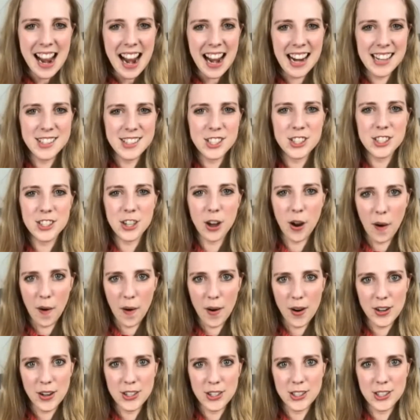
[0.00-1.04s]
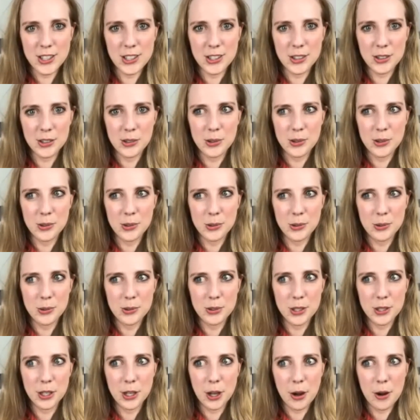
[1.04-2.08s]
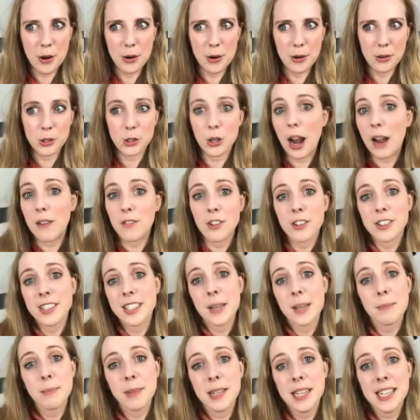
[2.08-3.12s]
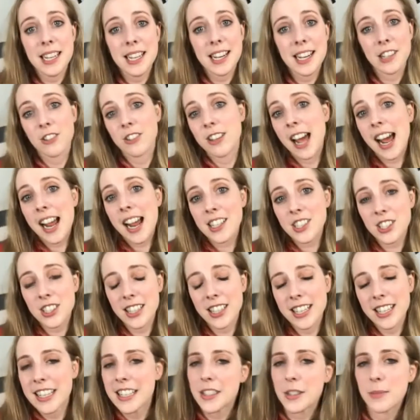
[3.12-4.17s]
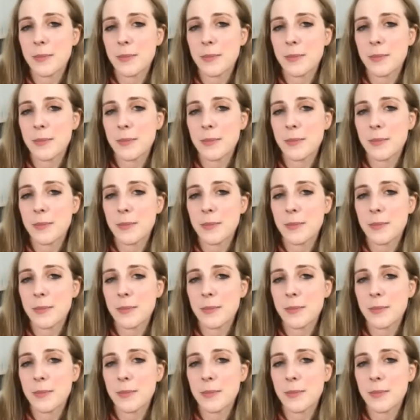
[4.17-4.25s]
It's just hard to go travel and compete internationally as